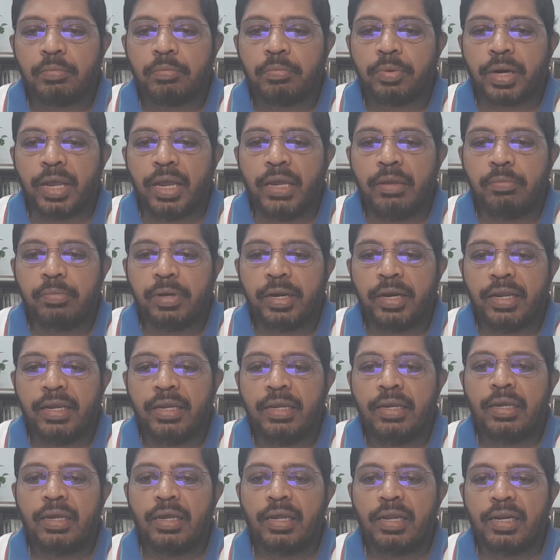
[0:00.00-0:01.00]

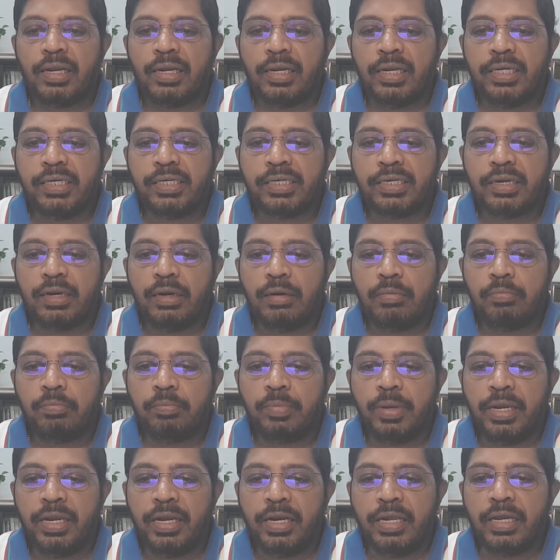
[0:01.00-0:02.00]
primary, literal
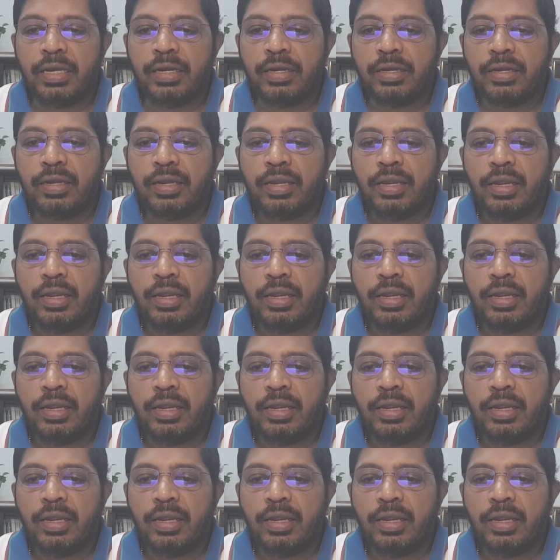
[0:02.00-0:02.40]
meaning